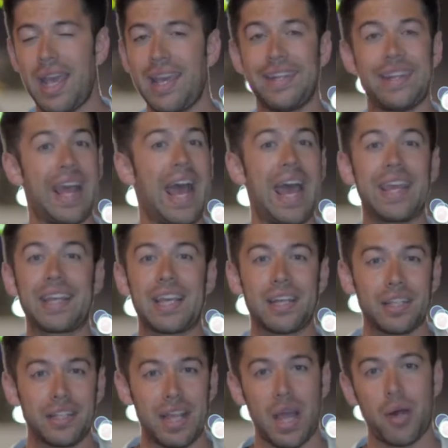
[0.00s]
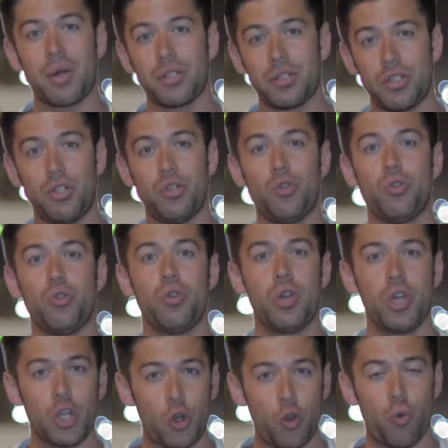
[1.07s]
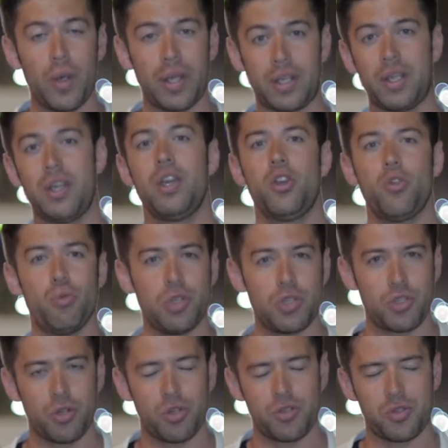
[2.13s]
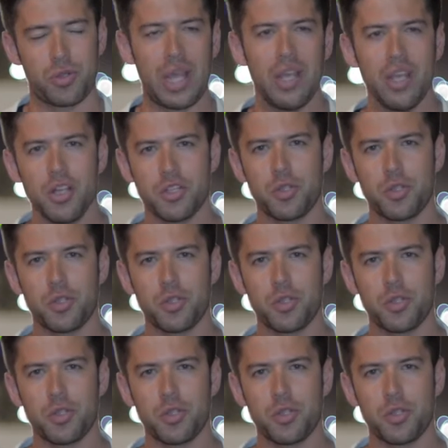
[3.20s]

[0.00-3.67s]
and I can guarantee you quick results, okay?